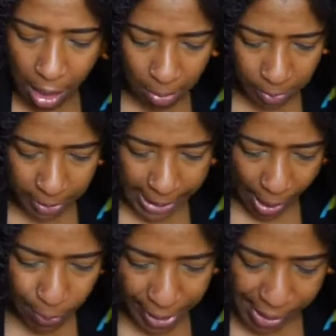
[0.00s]
um,
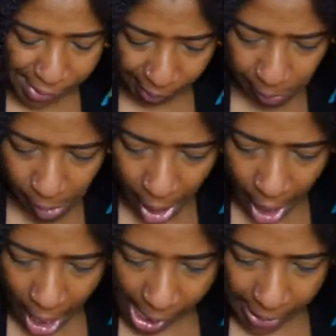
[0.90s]
down here,
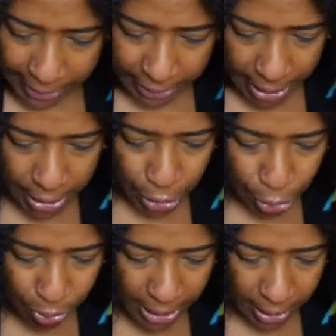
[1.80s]
it says the
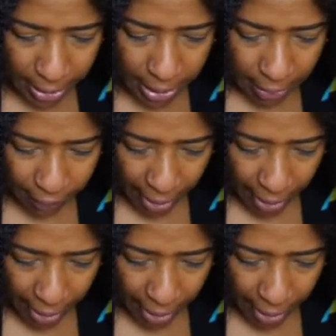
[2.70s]
utility of